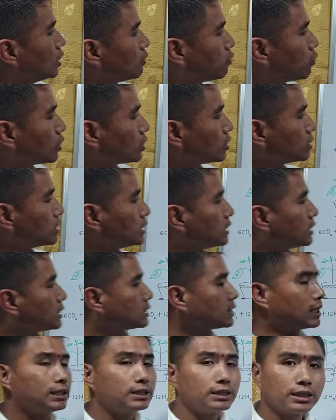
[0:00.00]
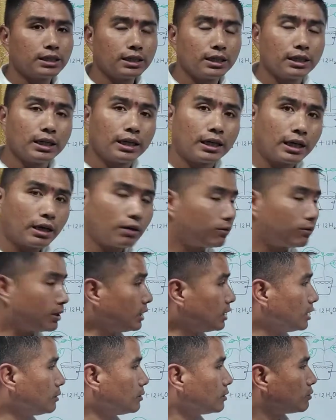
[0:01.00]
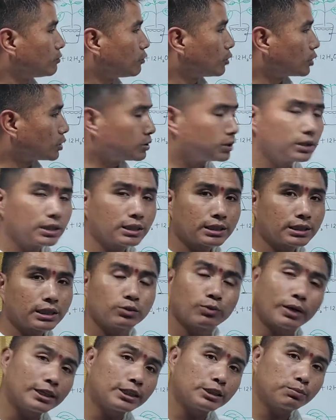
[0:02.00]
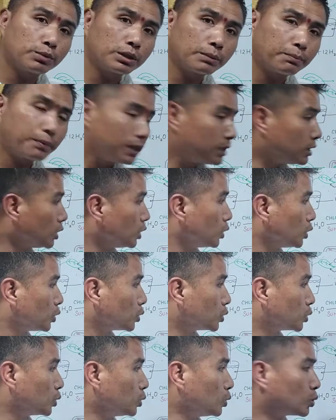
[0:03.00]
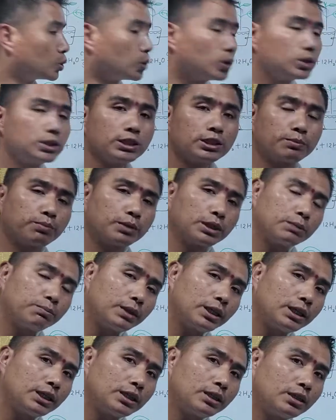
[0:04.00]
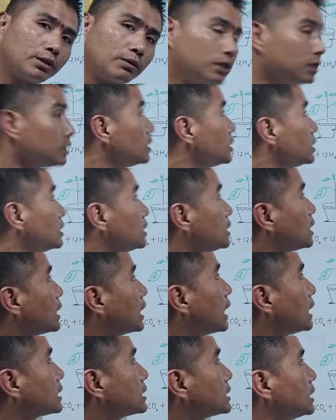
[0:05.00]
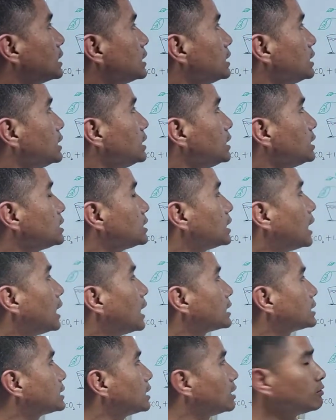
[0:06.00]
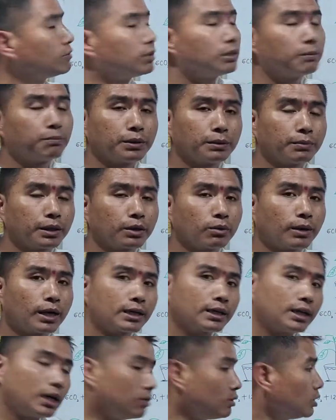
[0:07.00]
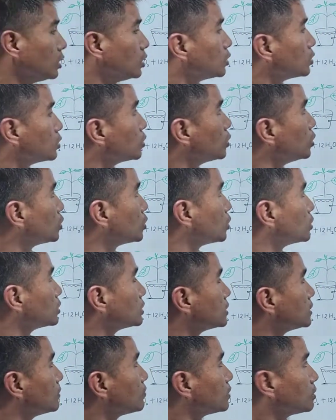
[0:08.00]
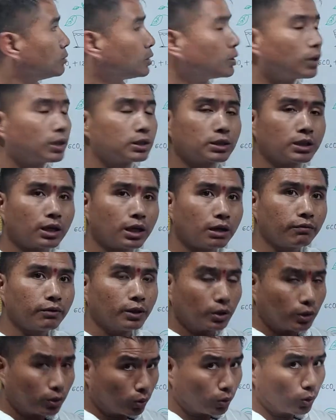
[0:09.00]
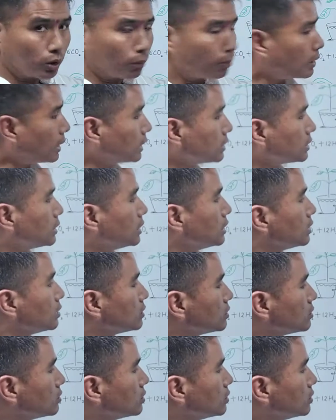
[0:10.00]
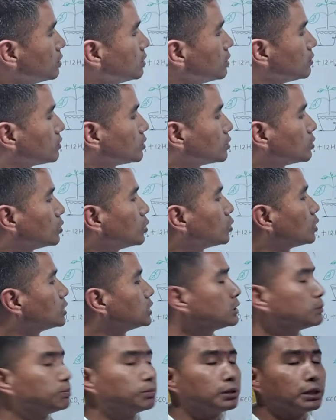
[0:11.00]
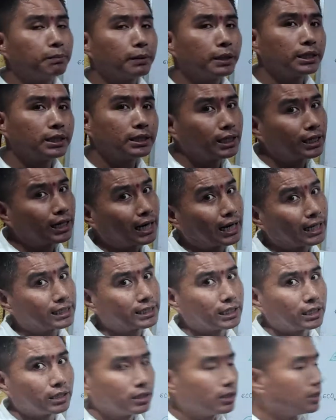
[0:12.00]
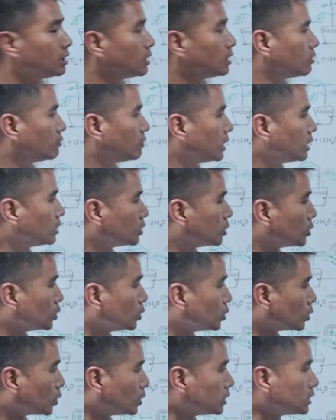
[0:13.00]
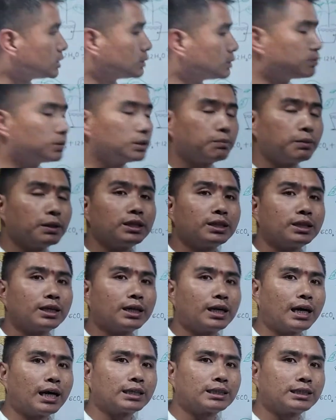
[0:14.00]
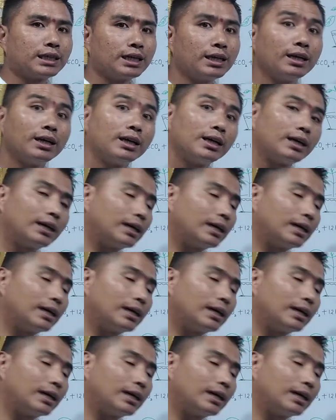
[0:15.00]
photosynthesize. Now, when they photosynthesize, what is prepared? Glucose is prepared in the guard cell. Each guard cell will prepare what now? Glucose, because of chloroplast. Glucose is prepared in the guard cell. When glucose is prepared in the guard cell